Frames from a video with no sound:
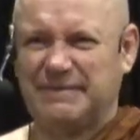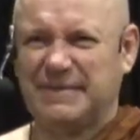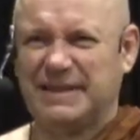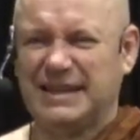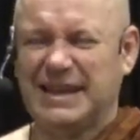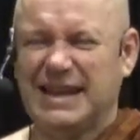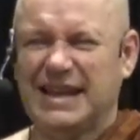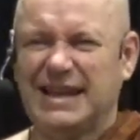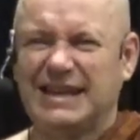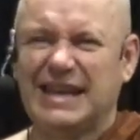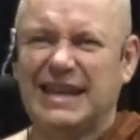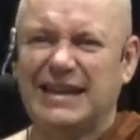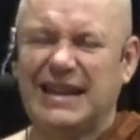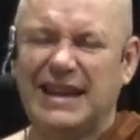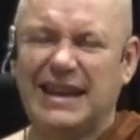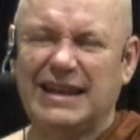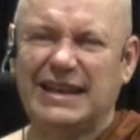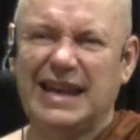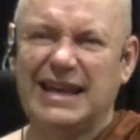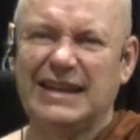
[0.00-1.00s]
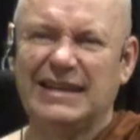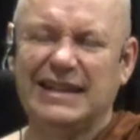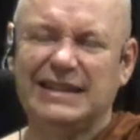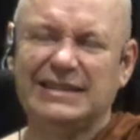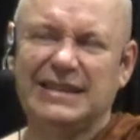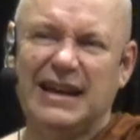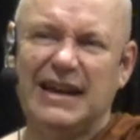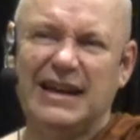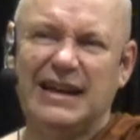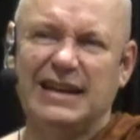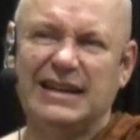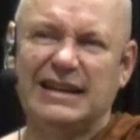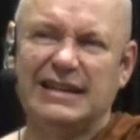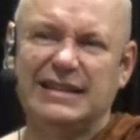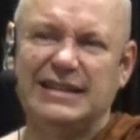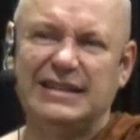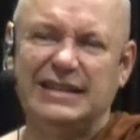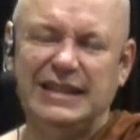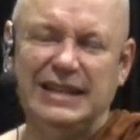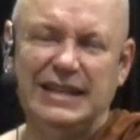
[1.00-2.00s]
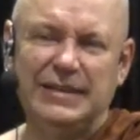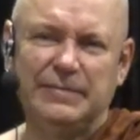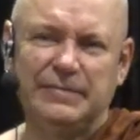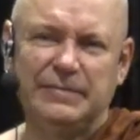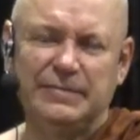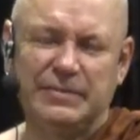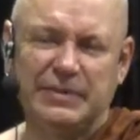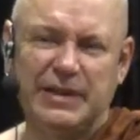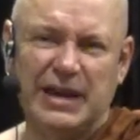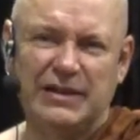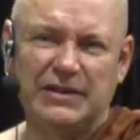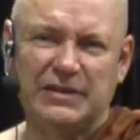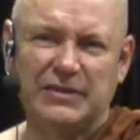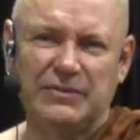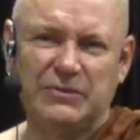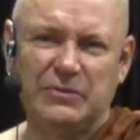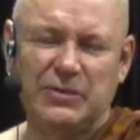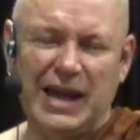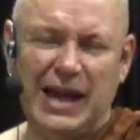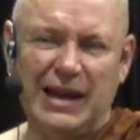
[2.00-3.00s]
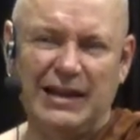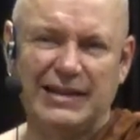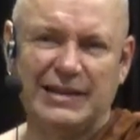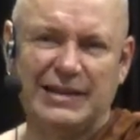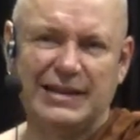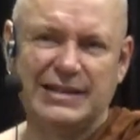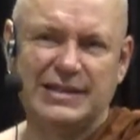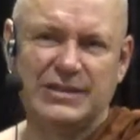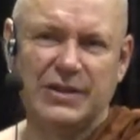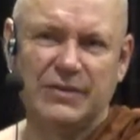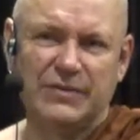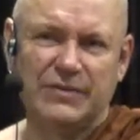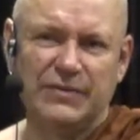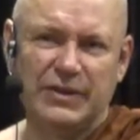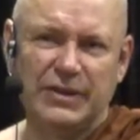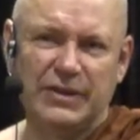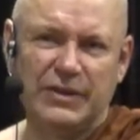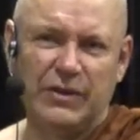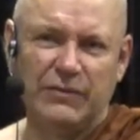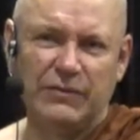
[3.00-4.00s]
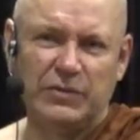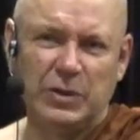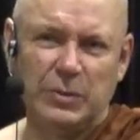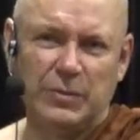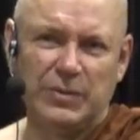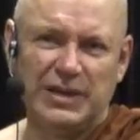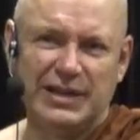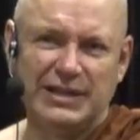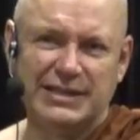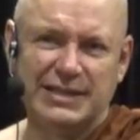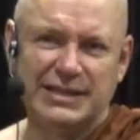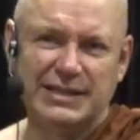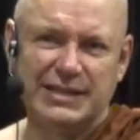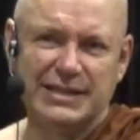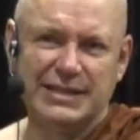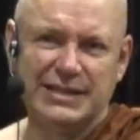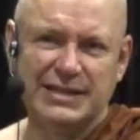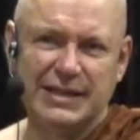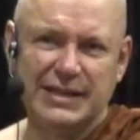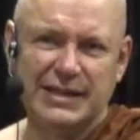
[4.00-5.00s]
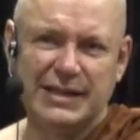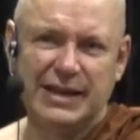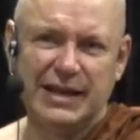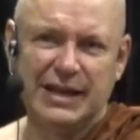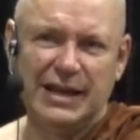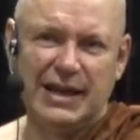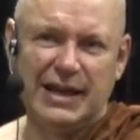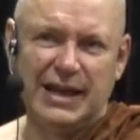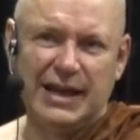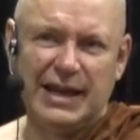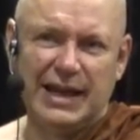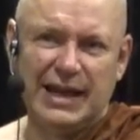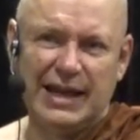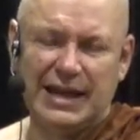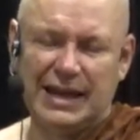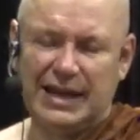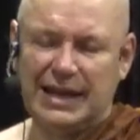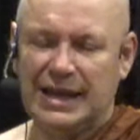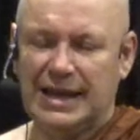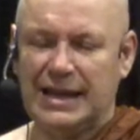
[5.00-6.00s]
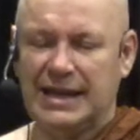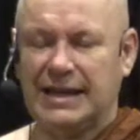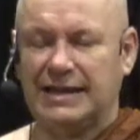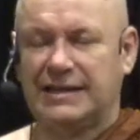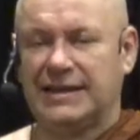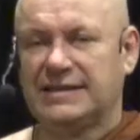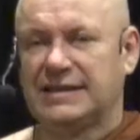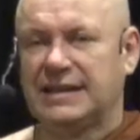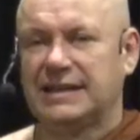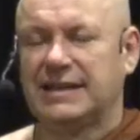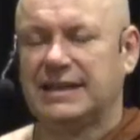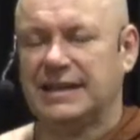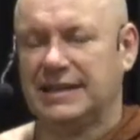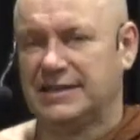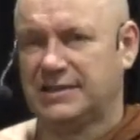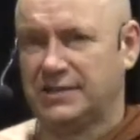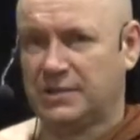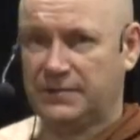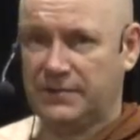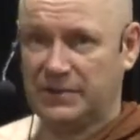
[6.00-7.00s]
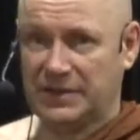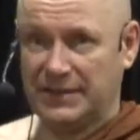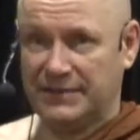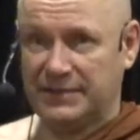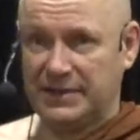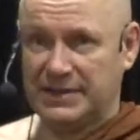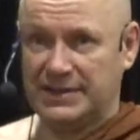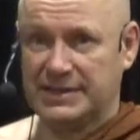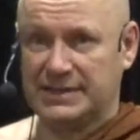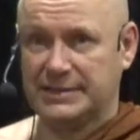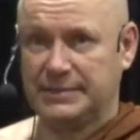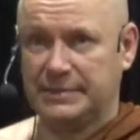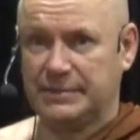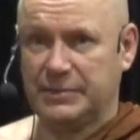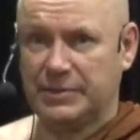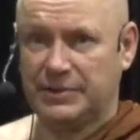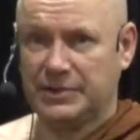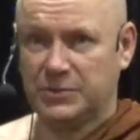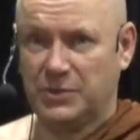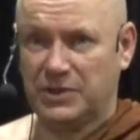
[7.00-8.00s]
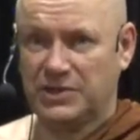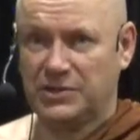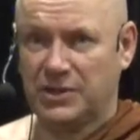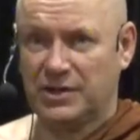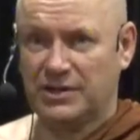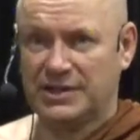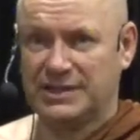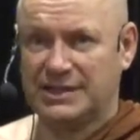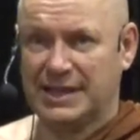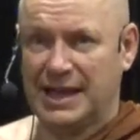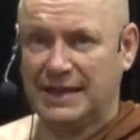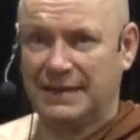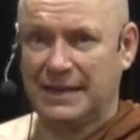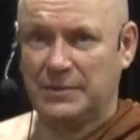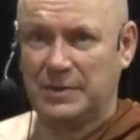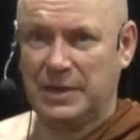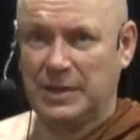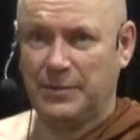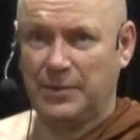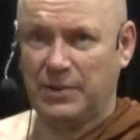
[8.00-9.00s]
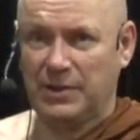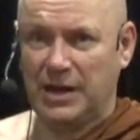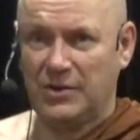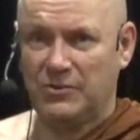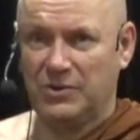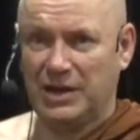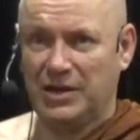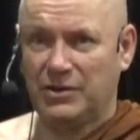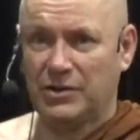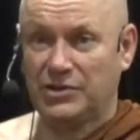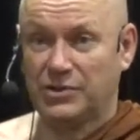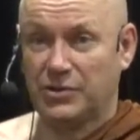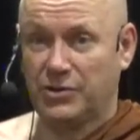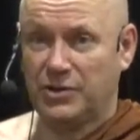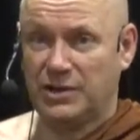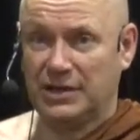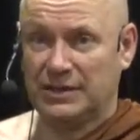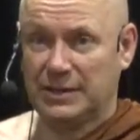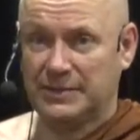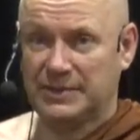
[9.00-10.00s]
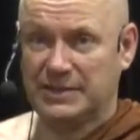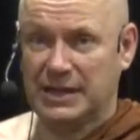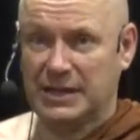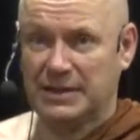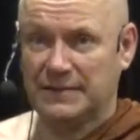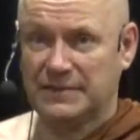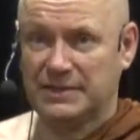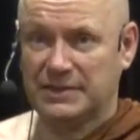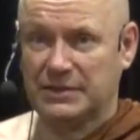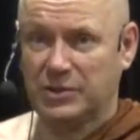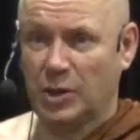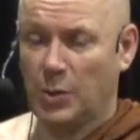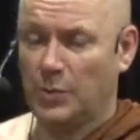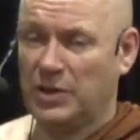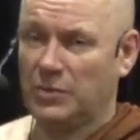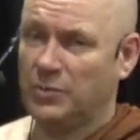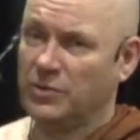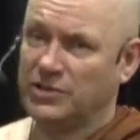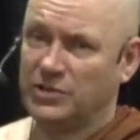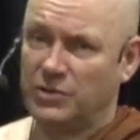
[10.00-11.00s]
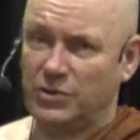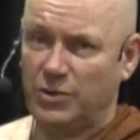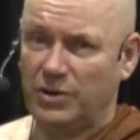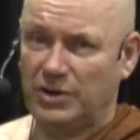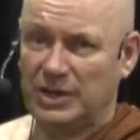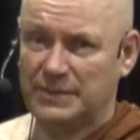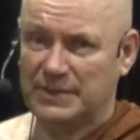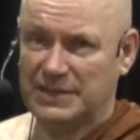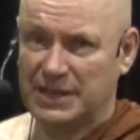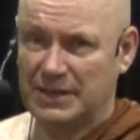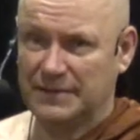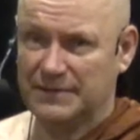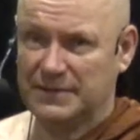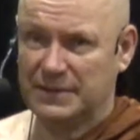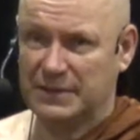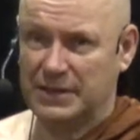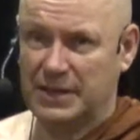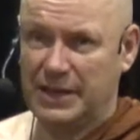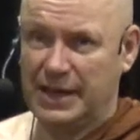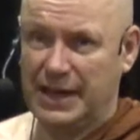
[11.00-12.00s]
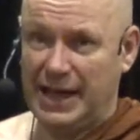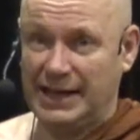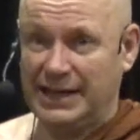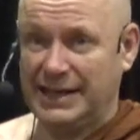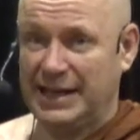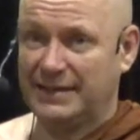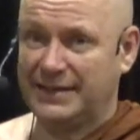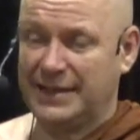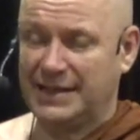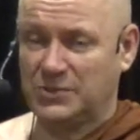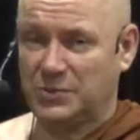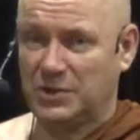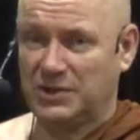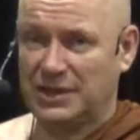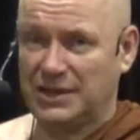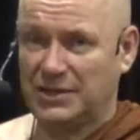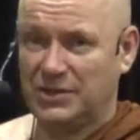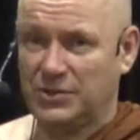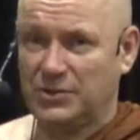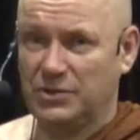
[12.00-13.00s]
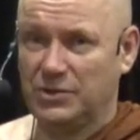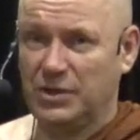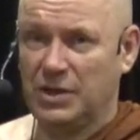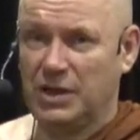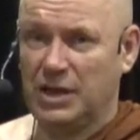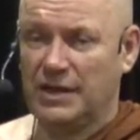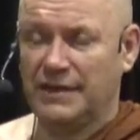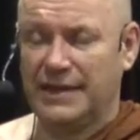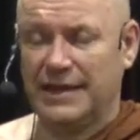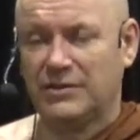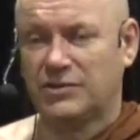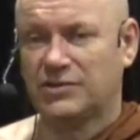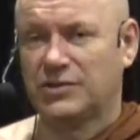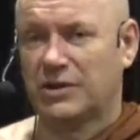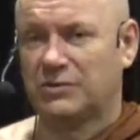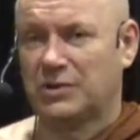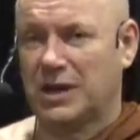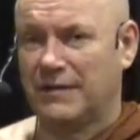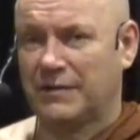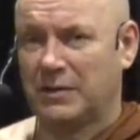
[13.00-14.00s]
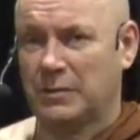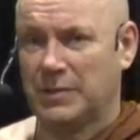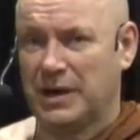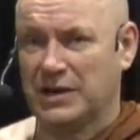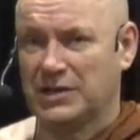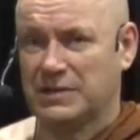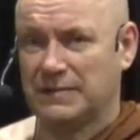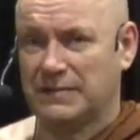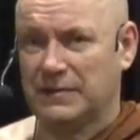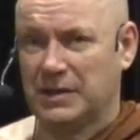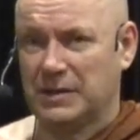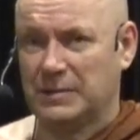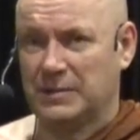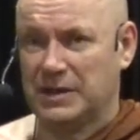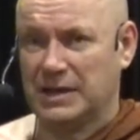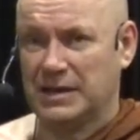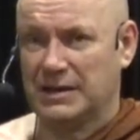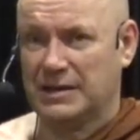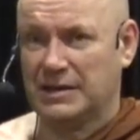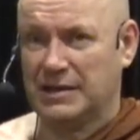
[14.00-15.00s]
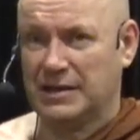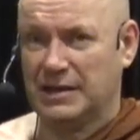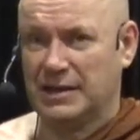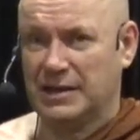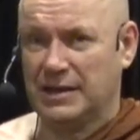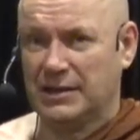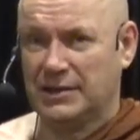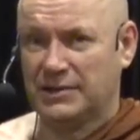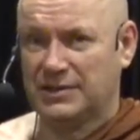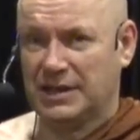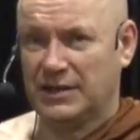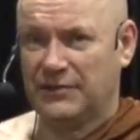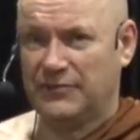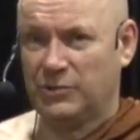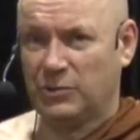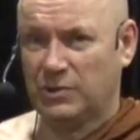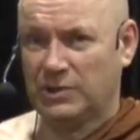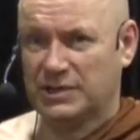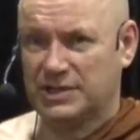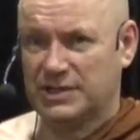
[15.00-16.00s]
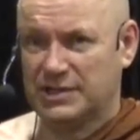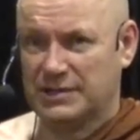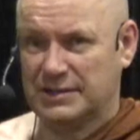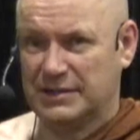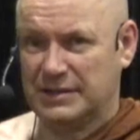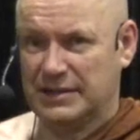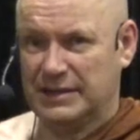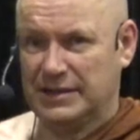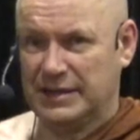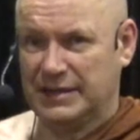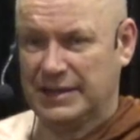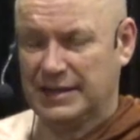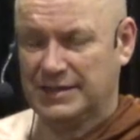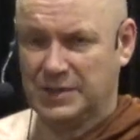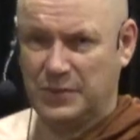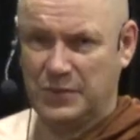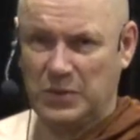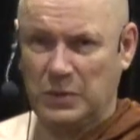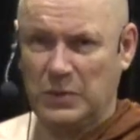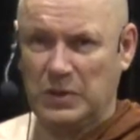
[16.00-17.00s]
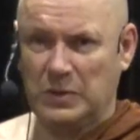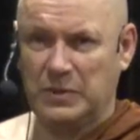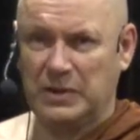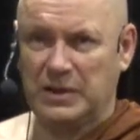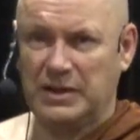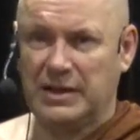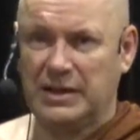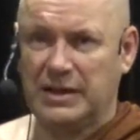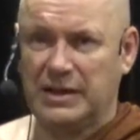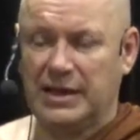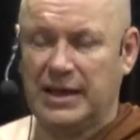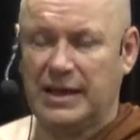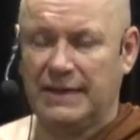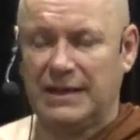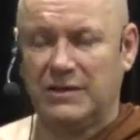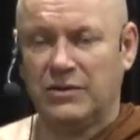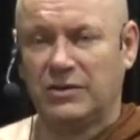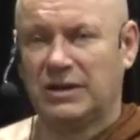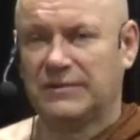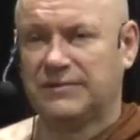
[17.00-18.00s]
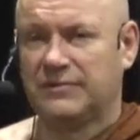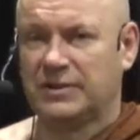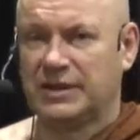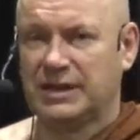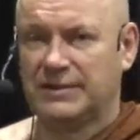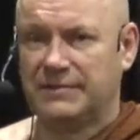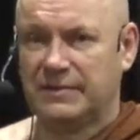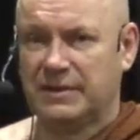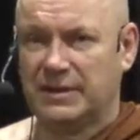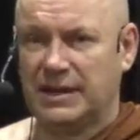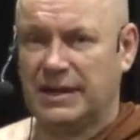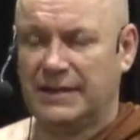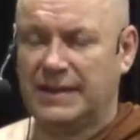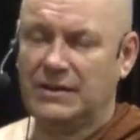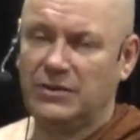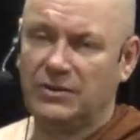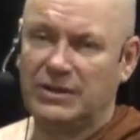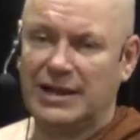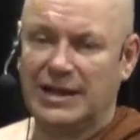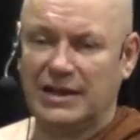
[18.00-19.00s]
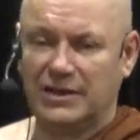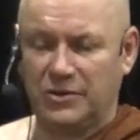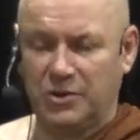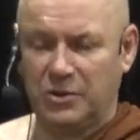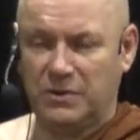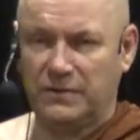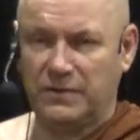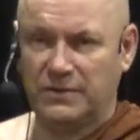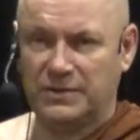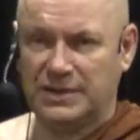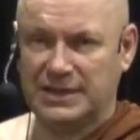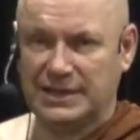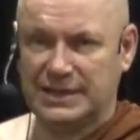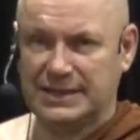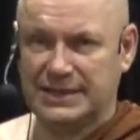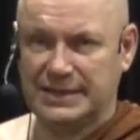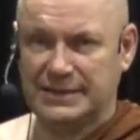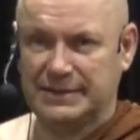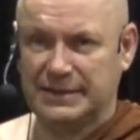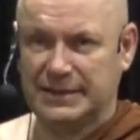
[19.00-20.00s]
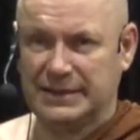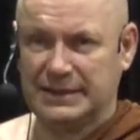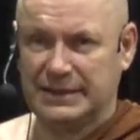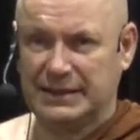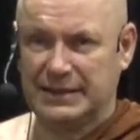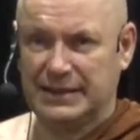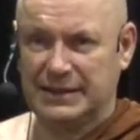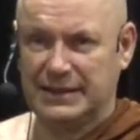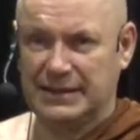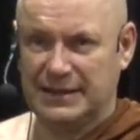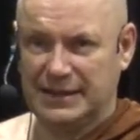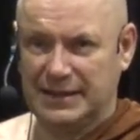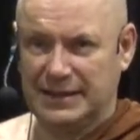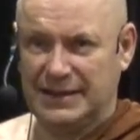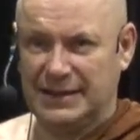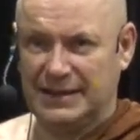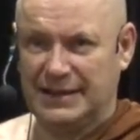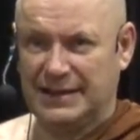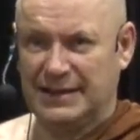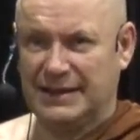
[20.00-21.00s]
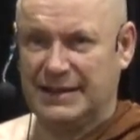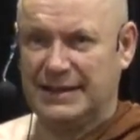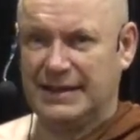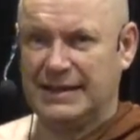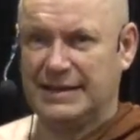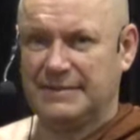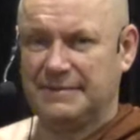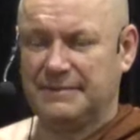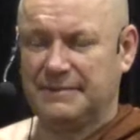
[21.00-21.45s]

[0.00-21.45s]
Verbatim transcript: Yeah, again and again. These are deep kind of realities of, uh, of human existence. And uh, it, is, it leads to forgiveness, because once you understand that people are really just hurting themselves, nobody wants to hurt themselves, and yet that's what they do, then you start to have compassion for them, yeah? Because they're foolish. That's the problem. And then you can forgive, and then you can let go of those things. Yeah.